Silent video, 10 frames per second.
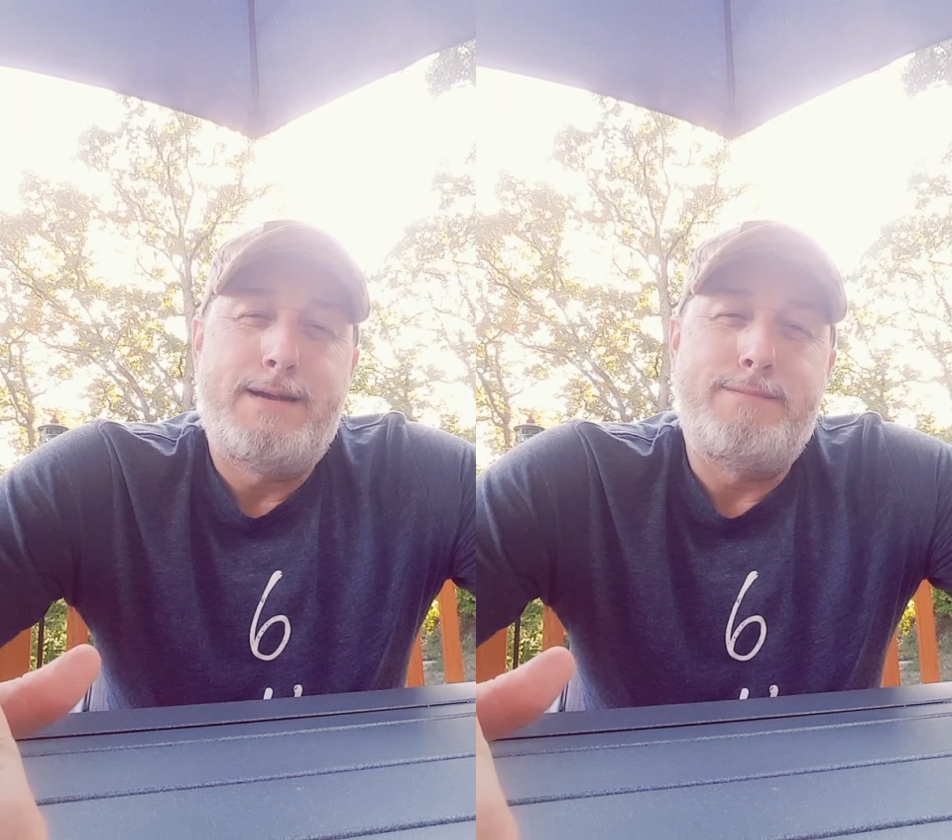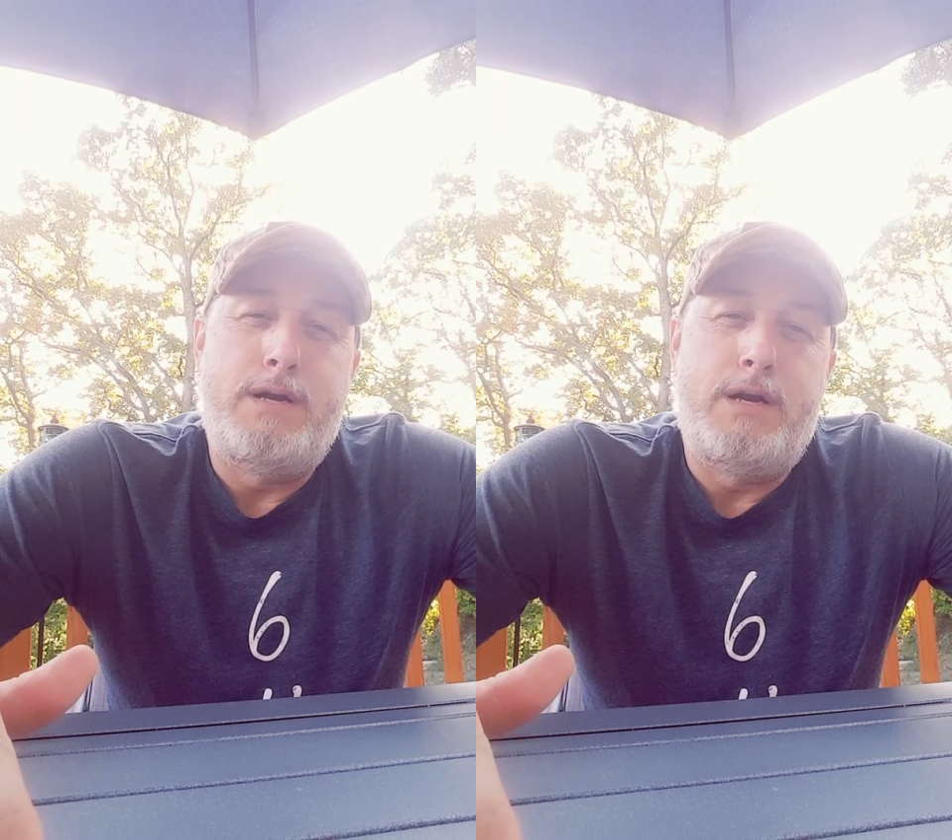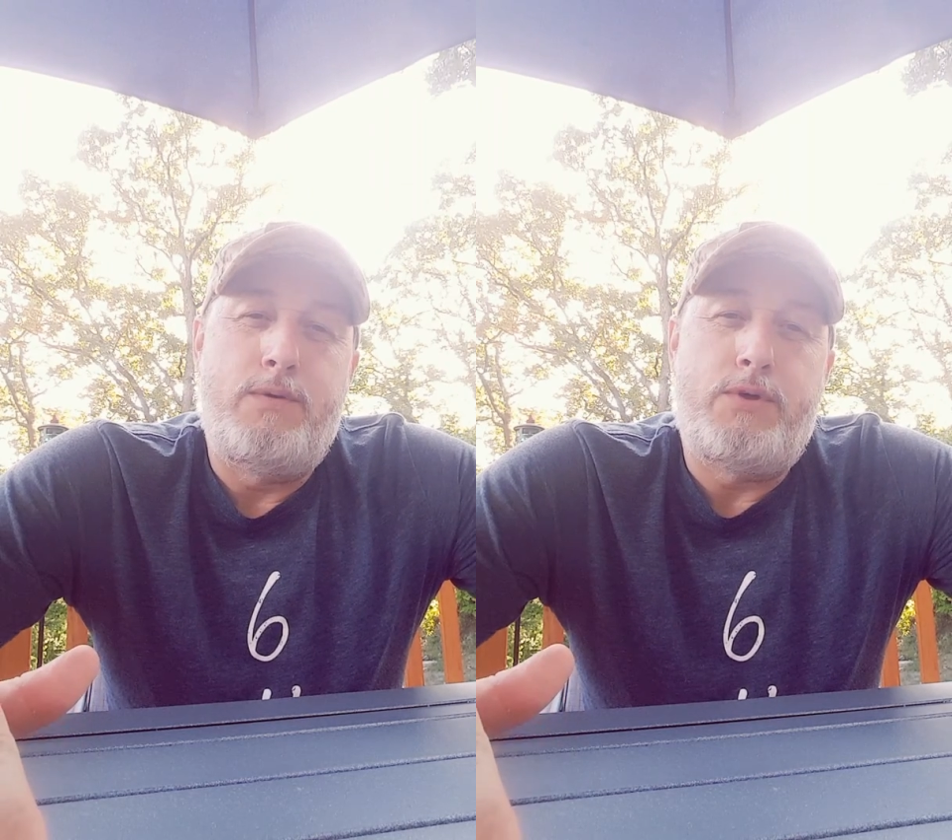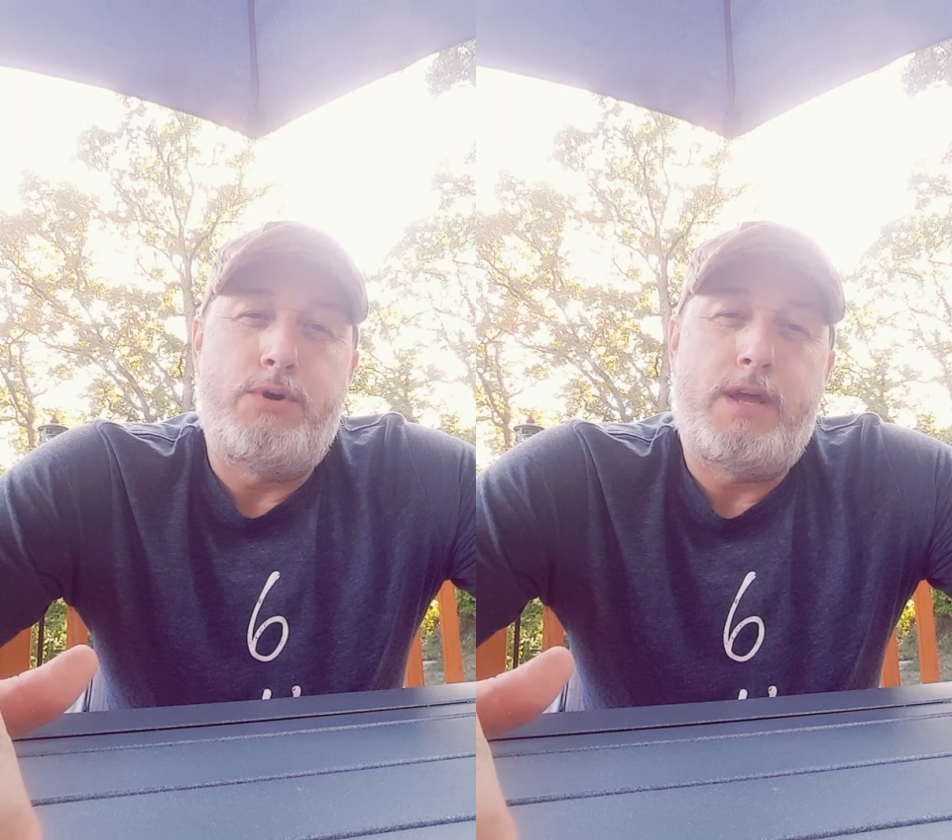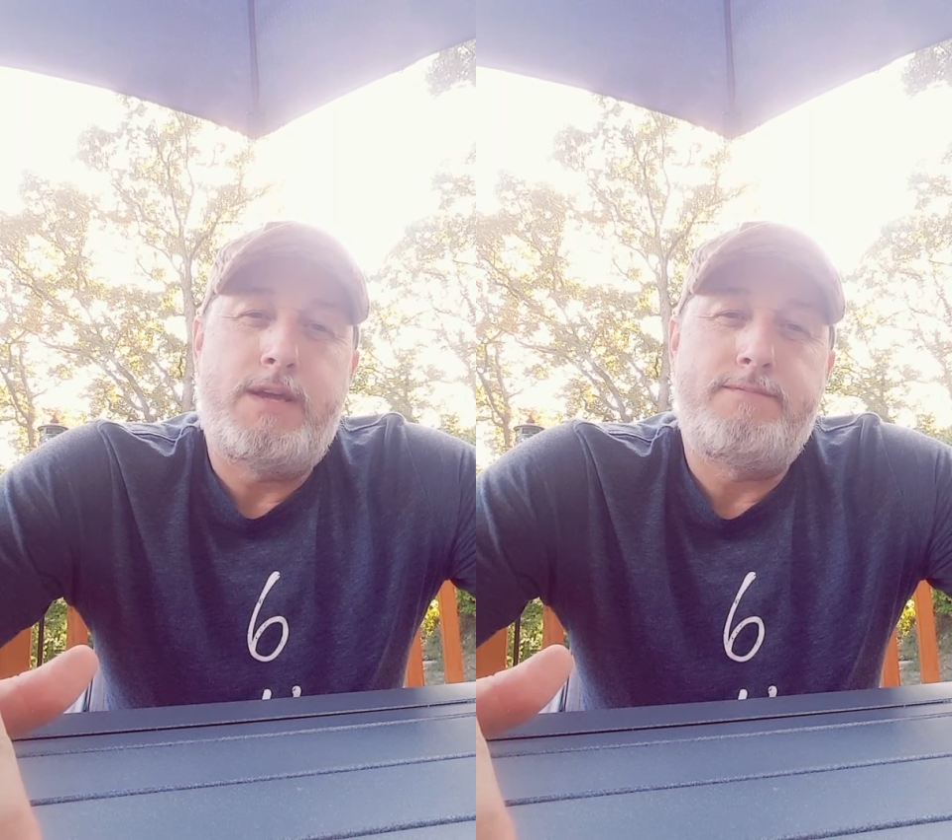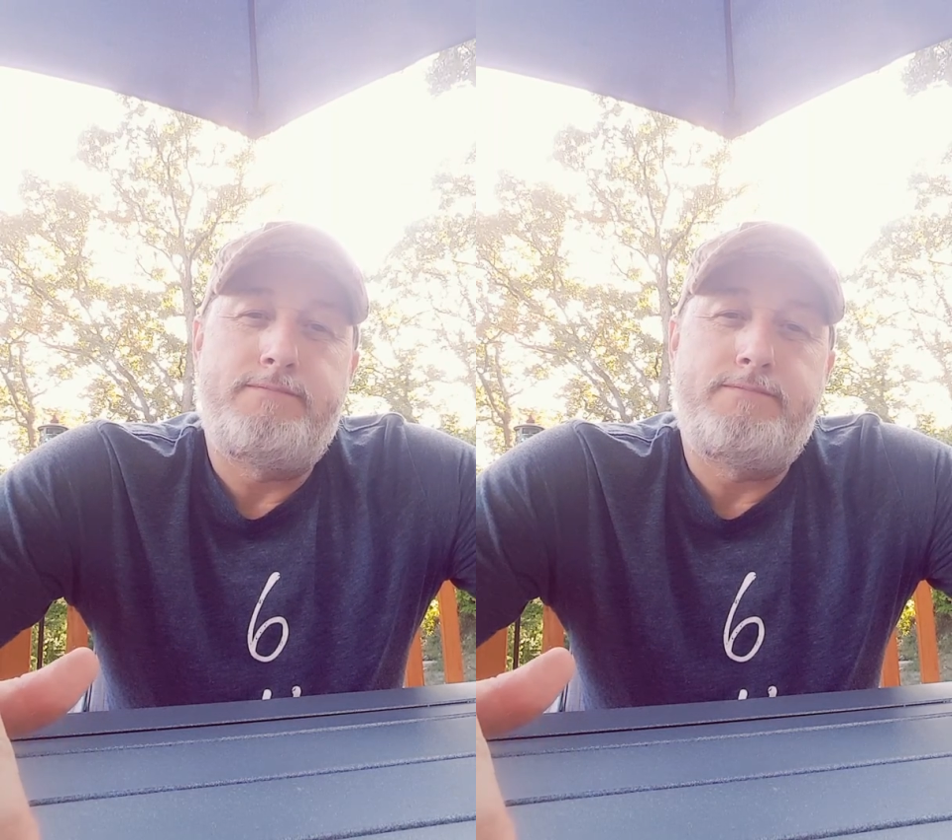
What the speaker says: below 30.